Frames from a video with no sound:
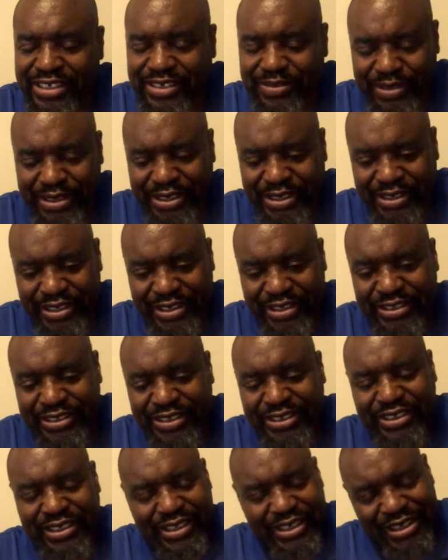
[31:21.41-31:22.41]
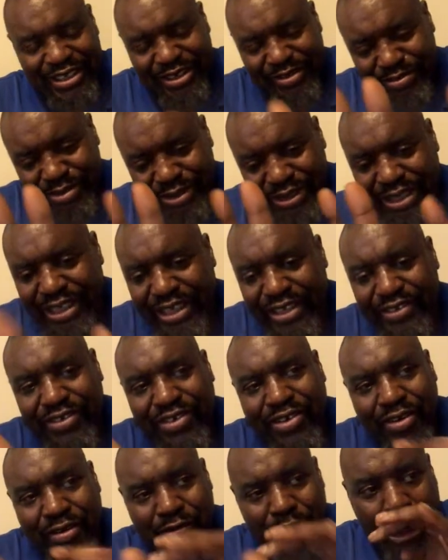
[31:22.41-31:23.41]
because please
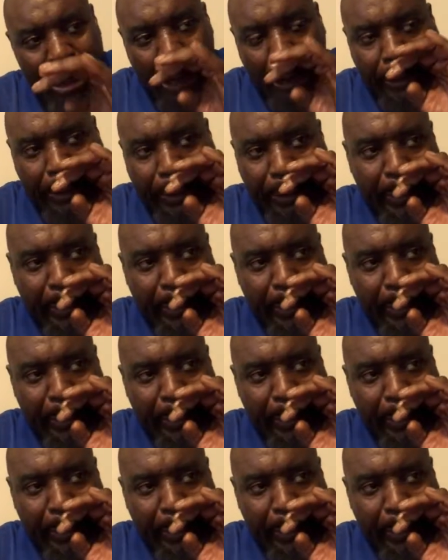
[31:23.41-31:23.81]
go watch